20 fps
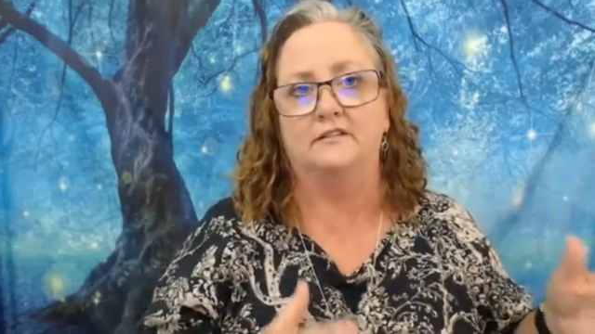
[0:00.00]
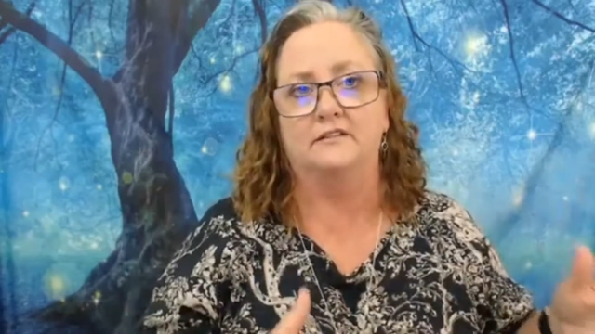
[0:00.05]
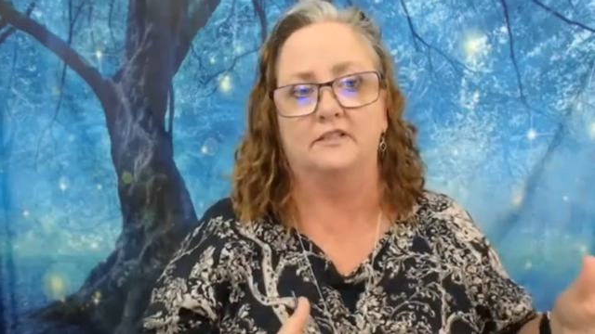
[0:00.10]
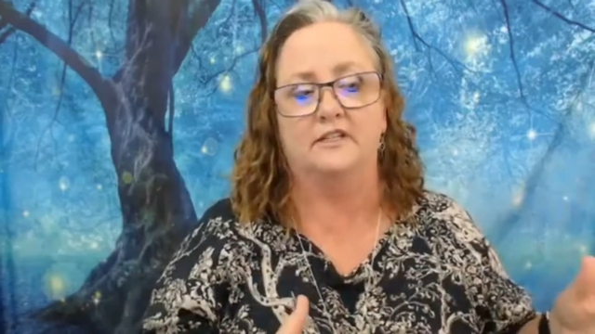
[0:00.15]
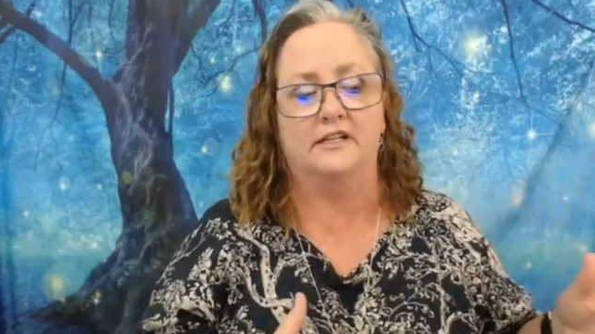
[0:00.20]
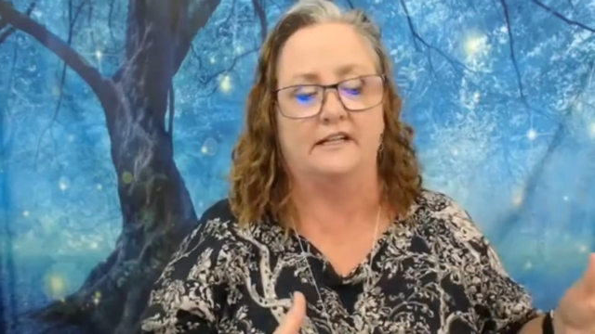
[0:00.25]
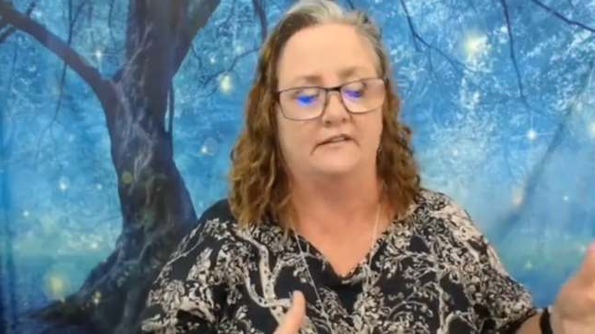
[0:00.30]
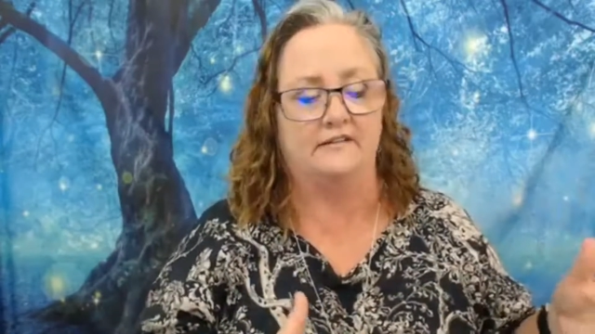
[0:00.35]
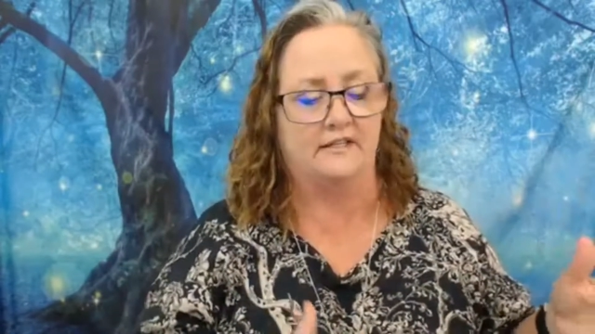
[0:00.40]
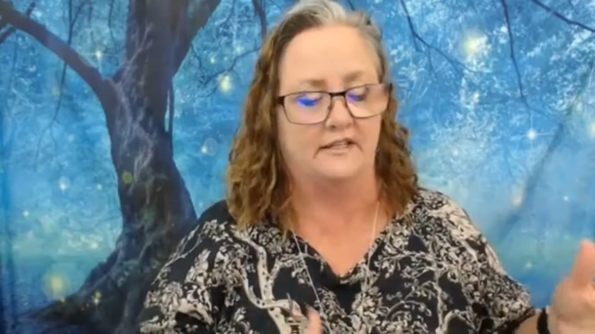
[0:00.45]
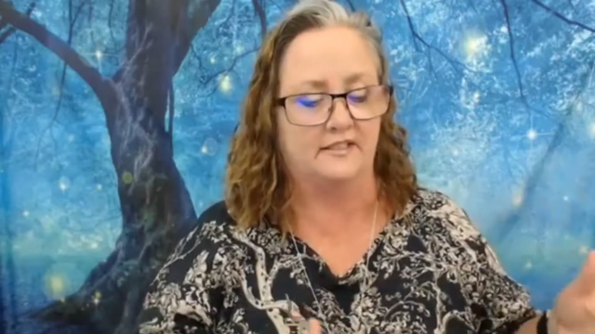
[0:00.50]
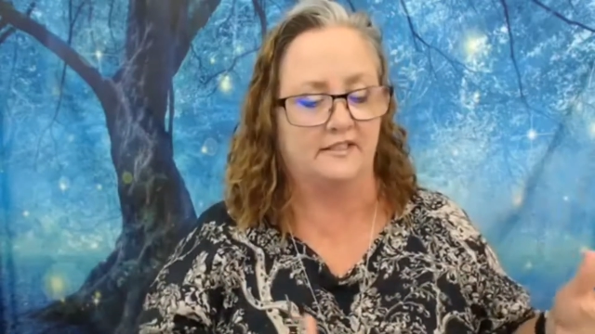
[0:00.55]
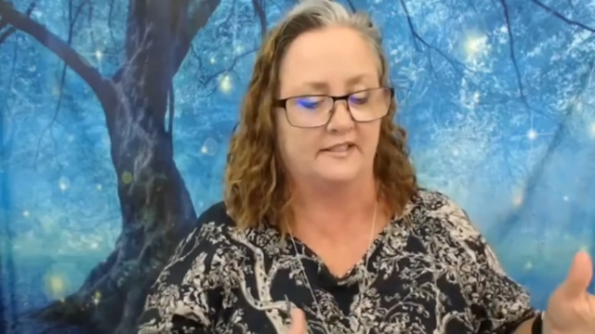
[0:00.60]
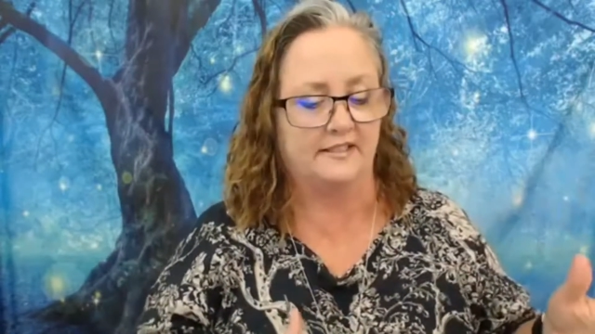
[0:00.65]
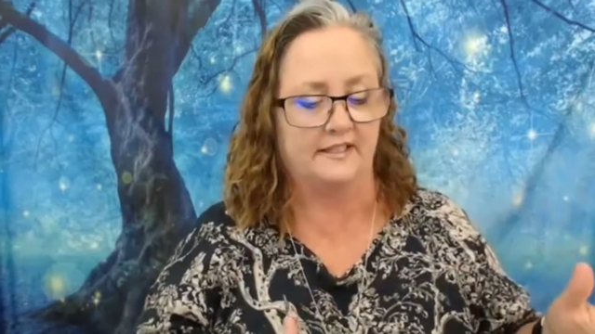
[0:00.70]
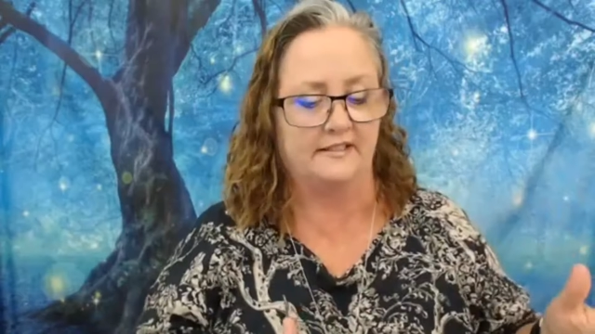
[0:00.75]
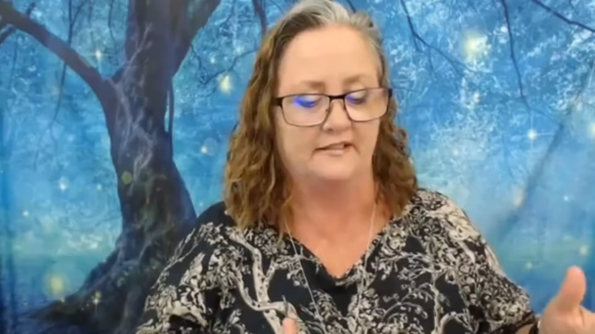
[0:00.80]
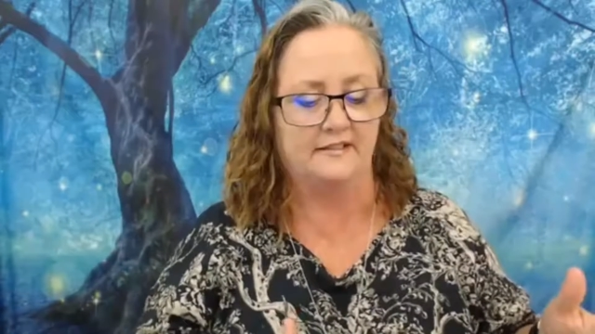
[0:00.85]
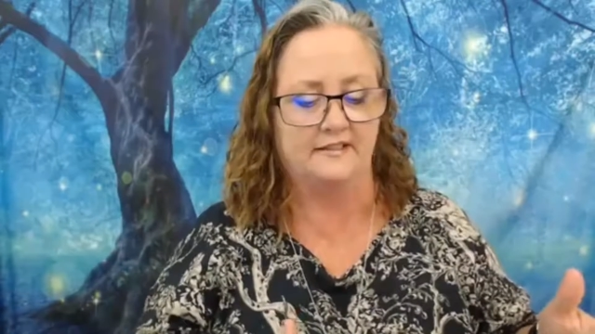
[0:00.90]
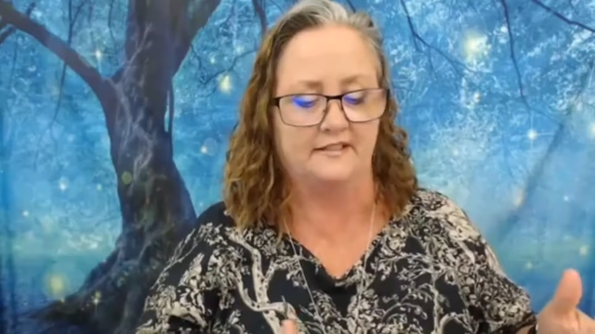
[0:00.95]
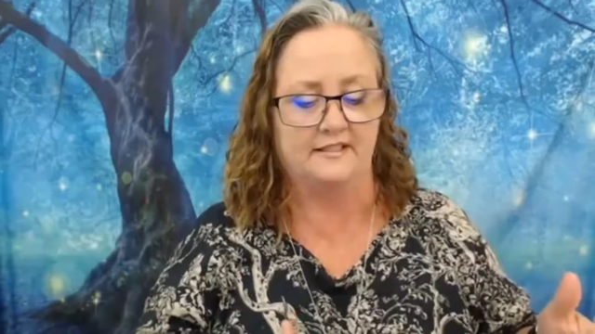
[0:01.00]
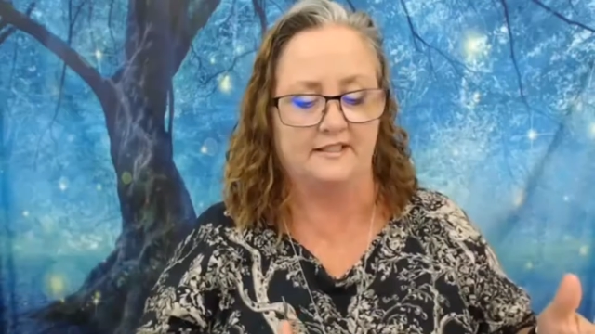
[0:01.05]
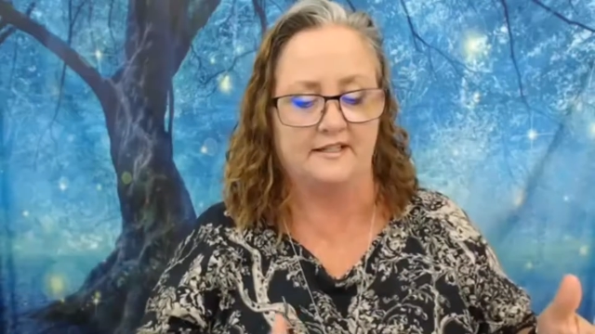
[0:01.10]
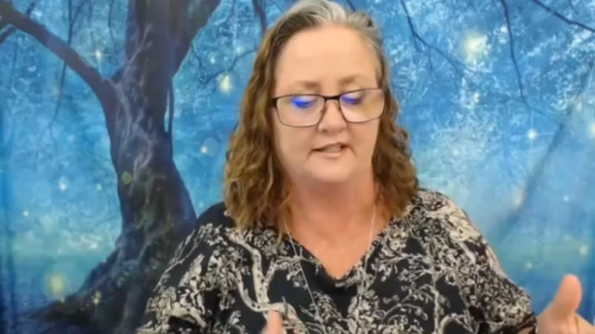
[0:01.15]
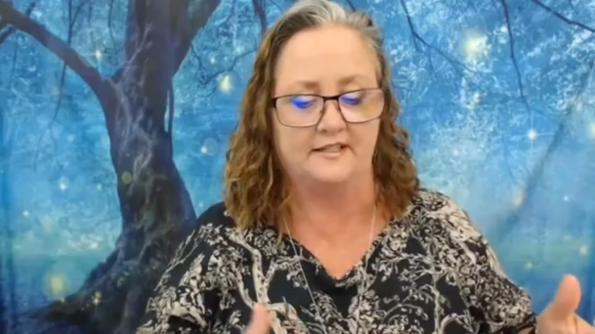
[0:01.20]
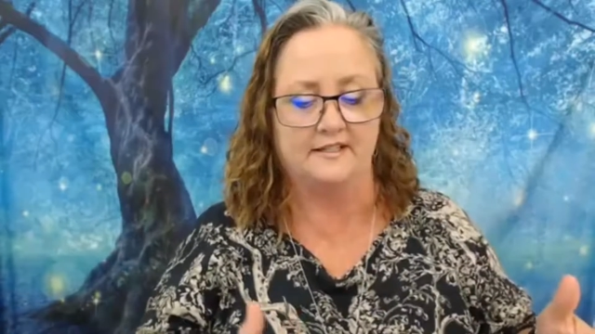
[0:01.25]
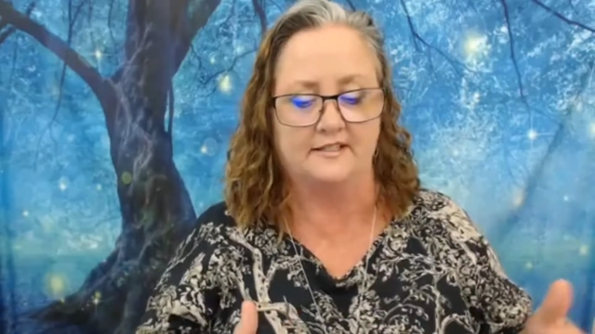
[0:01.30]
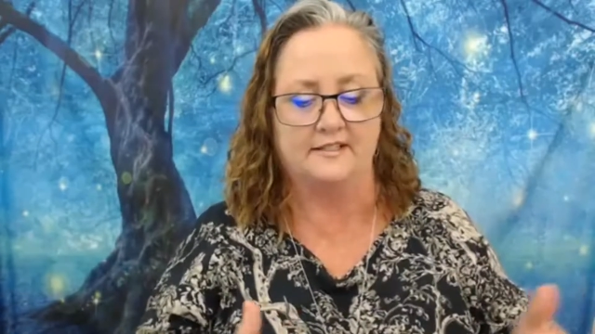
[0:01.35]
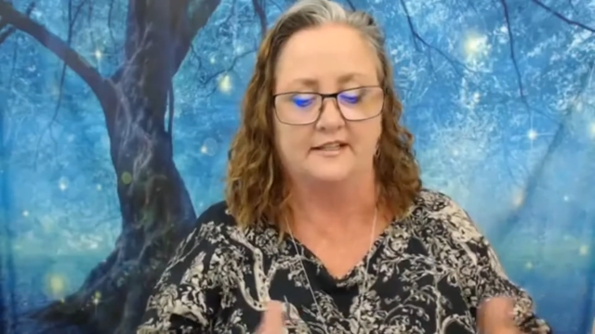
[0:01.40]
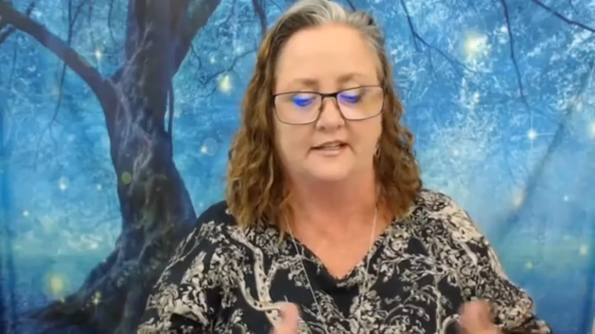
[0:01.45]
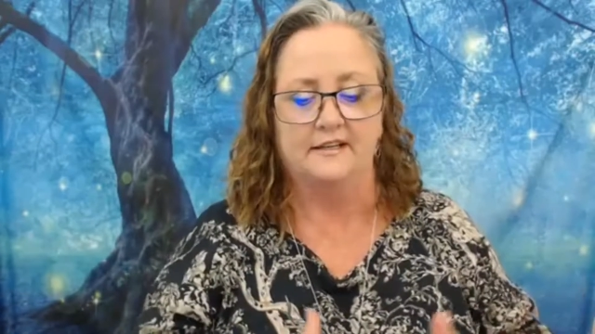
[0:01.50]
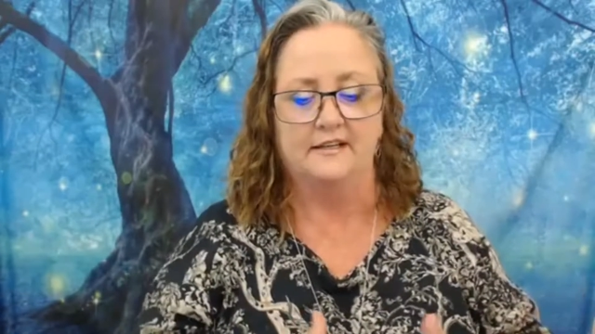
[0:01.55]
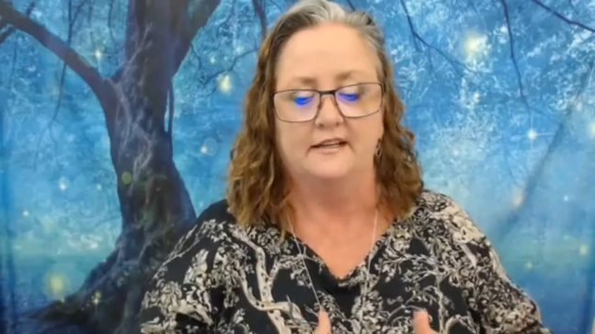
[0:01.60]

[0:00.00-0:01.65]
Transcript: look at these tendencies